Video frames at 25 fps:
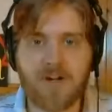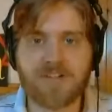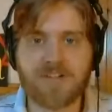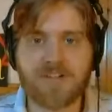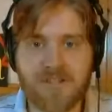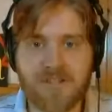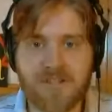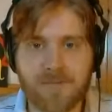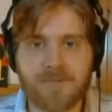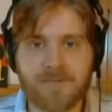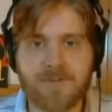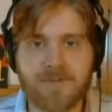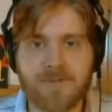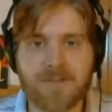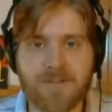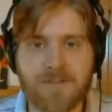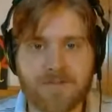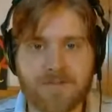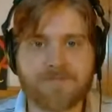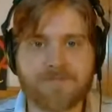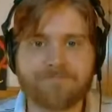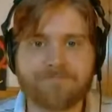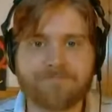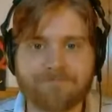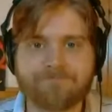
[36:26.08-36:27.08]
I... watched them
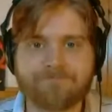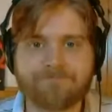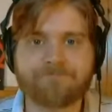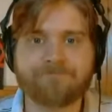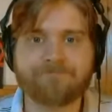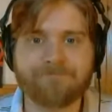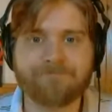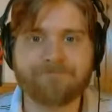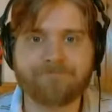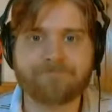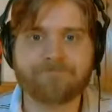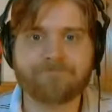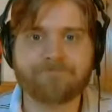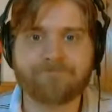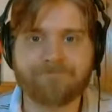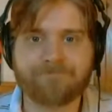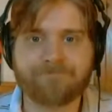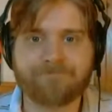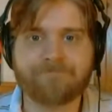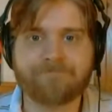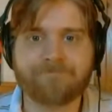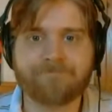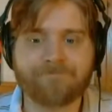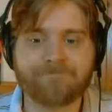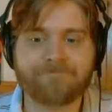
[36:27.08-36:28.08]
too.
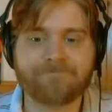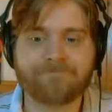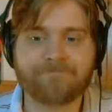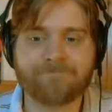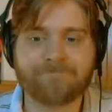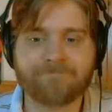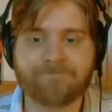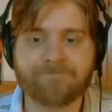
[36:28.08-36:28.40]
From